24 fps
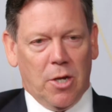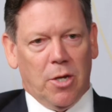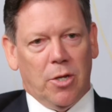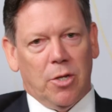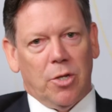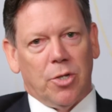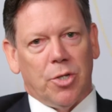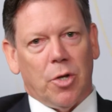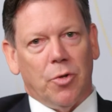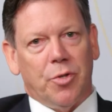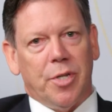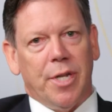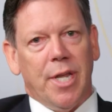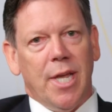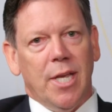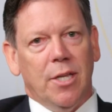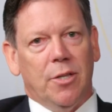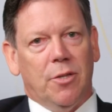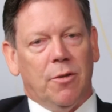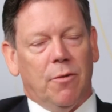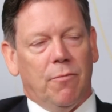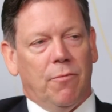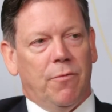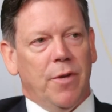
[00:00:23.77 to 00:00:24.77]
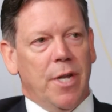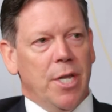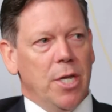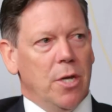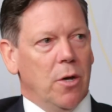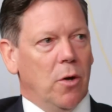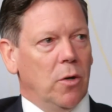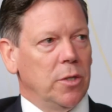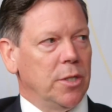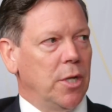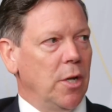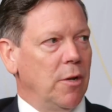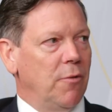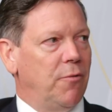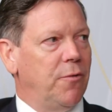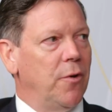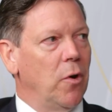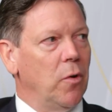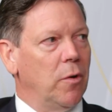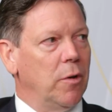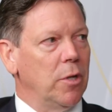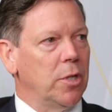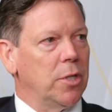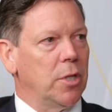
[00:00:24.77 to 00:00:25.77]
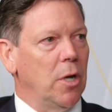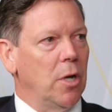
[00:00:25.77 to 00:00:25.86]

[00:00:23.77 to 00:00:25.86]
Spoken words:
So today's video is going to focus